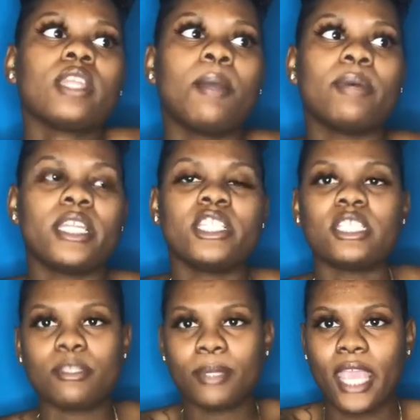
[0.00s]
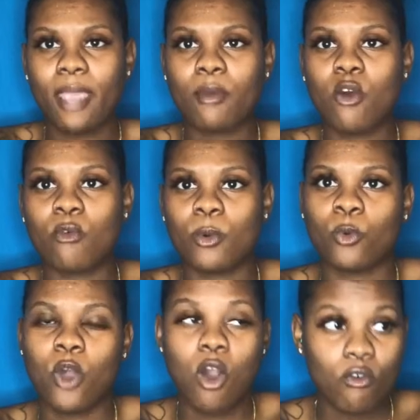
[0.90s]
But it just became
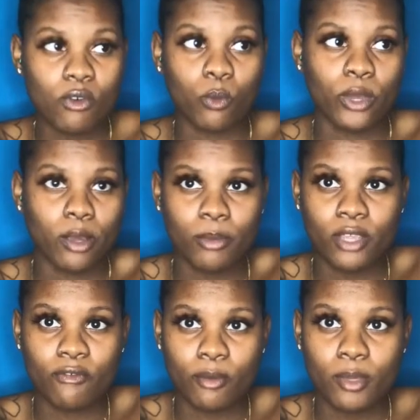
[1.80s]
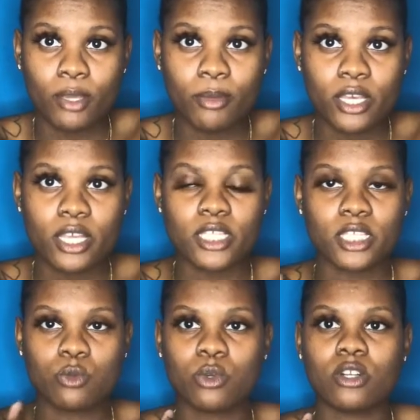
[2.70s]
overwhelming for me because
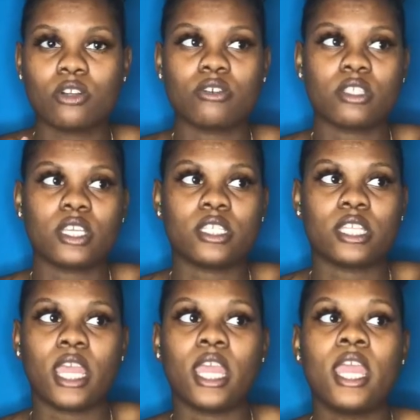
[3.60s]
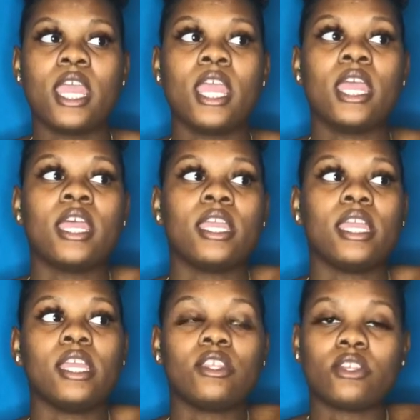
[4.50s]
it's one of those things that
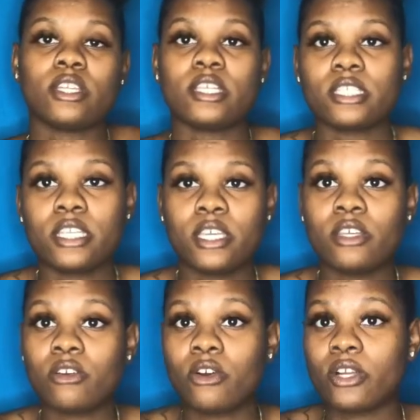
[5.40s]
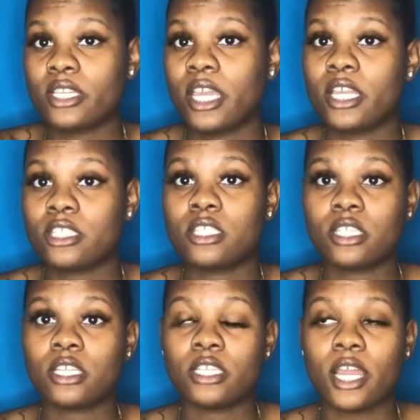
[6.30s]
either doesn't heal or it takes
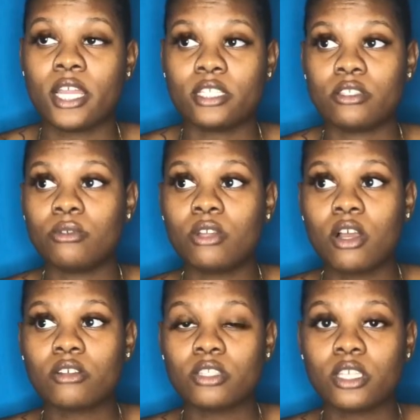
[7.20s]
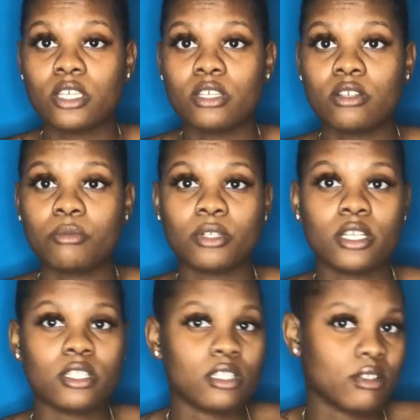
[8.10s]
entirely too long to heal
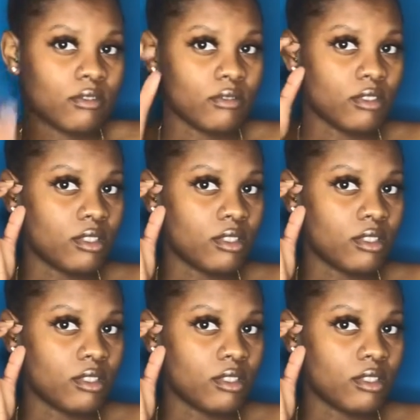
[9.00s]
because of